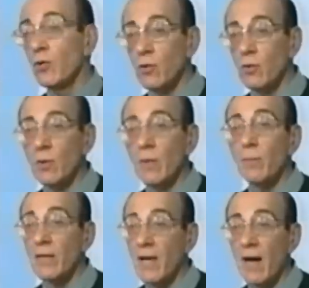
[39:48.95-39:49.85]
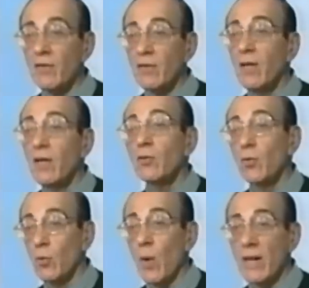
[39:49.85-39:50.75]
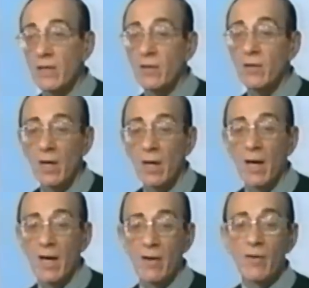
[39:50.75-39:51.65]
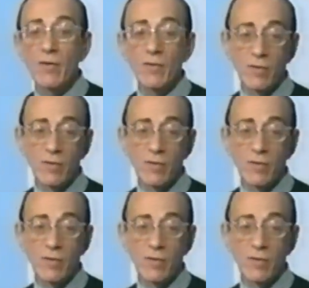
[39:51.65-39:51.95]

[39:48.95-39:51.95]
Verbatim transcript: you in Brindavan to await uh,